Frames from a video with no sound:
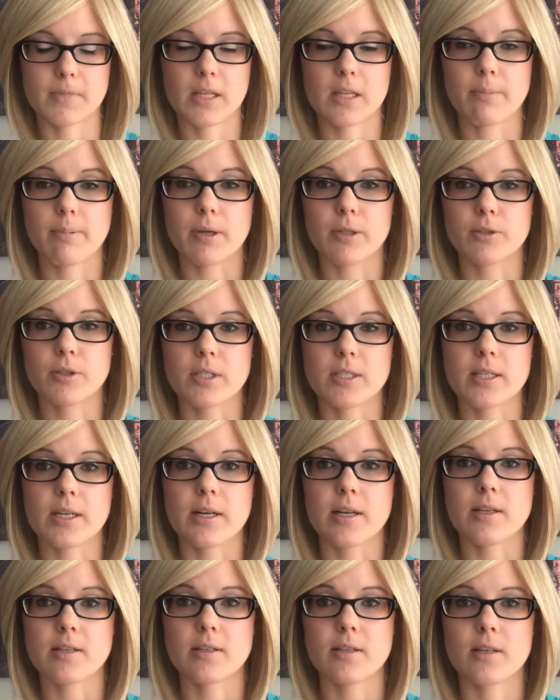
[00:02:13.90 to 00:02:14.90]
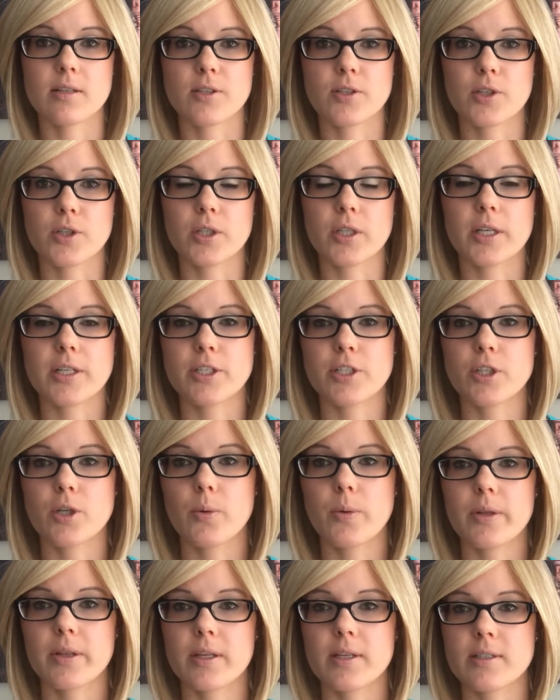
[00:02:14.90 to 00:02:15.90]
the BelleTress line is a good line to go
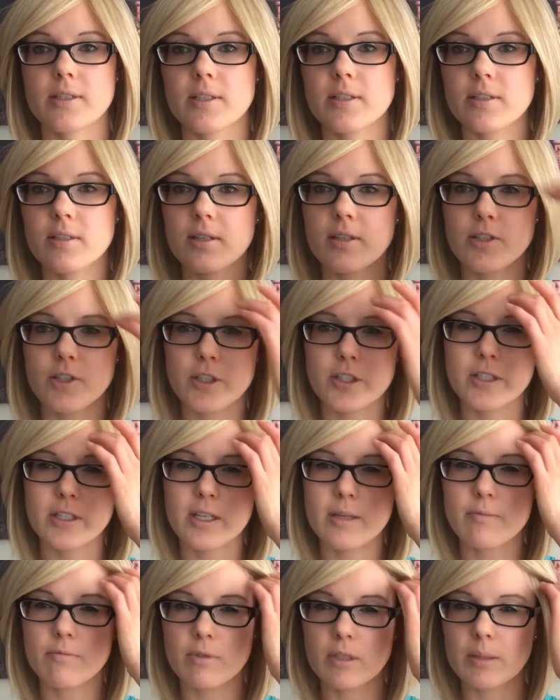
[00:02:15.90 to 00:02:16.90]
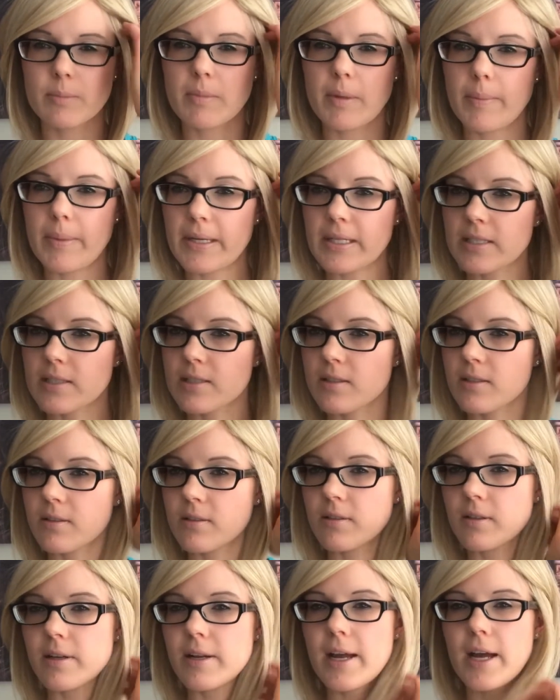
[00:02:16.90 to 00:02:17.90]
with, because it really mimics
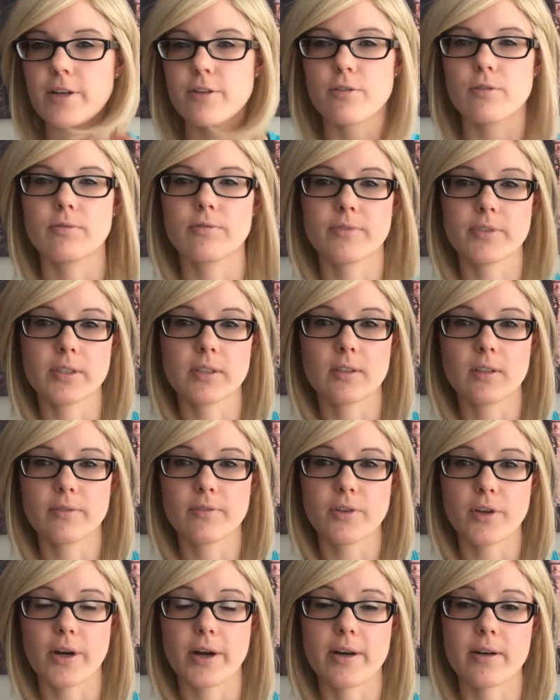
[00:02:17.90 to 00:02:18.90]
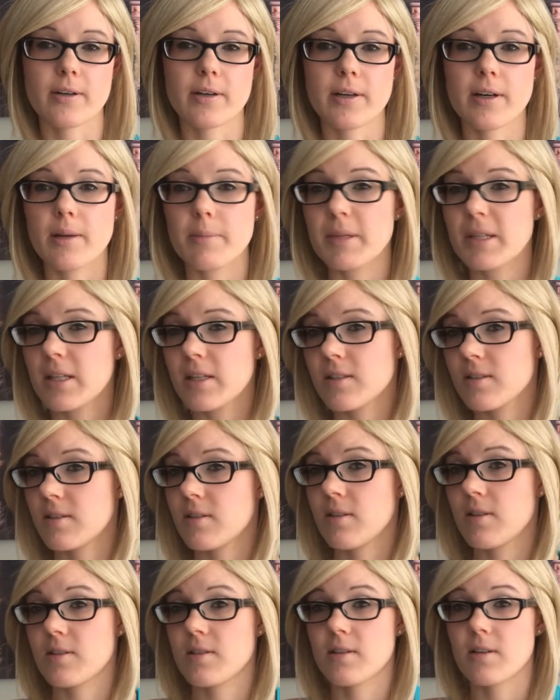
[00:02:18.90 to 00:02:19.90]
the natural feel of your hair. And I mean, this
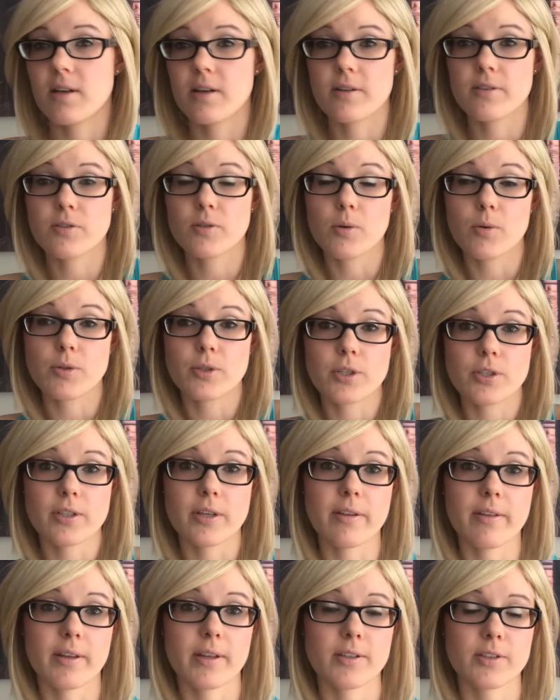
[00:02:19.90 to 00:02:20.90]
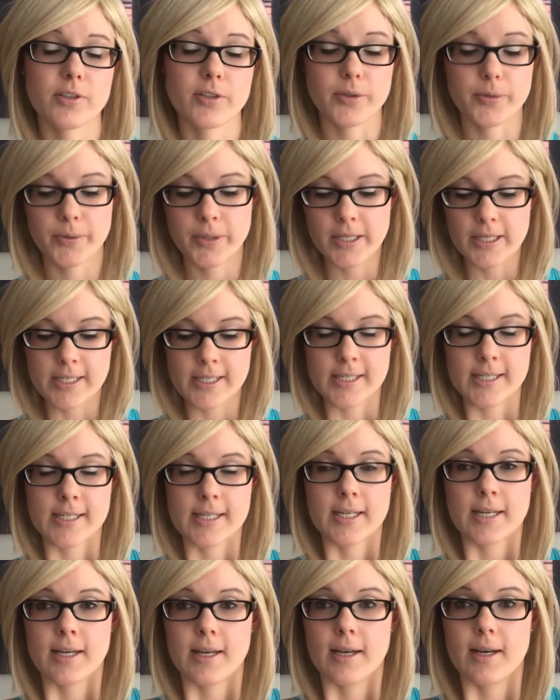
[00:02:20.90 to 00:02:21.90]
hair is gorgeous, I think. So
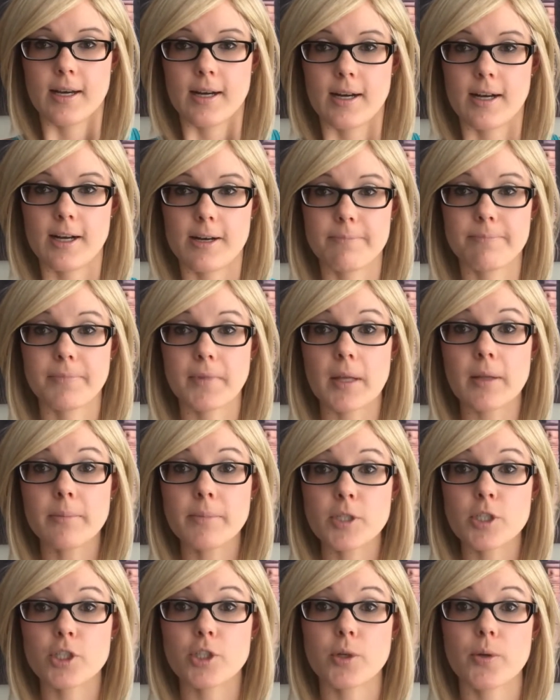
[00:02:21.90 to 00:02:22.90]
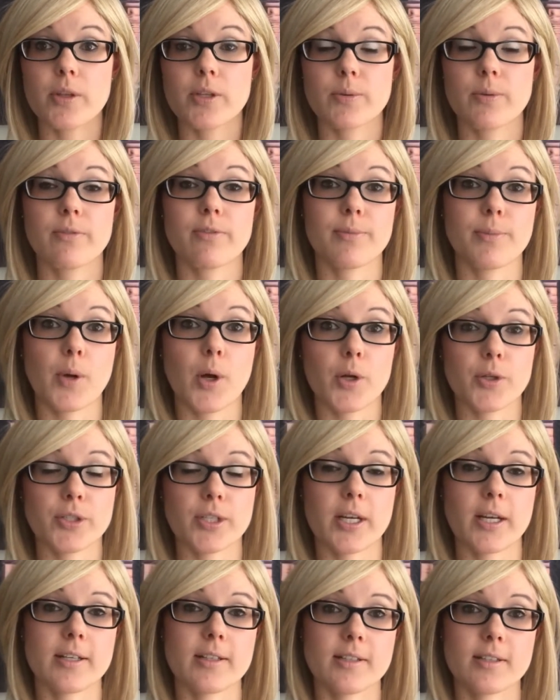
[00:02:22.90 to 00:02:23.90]
let me just show you this one from all
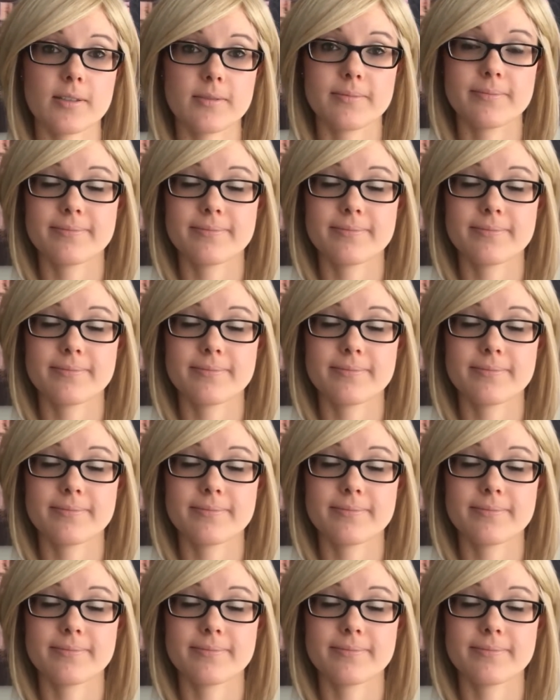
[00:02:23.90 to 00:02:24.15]
sides.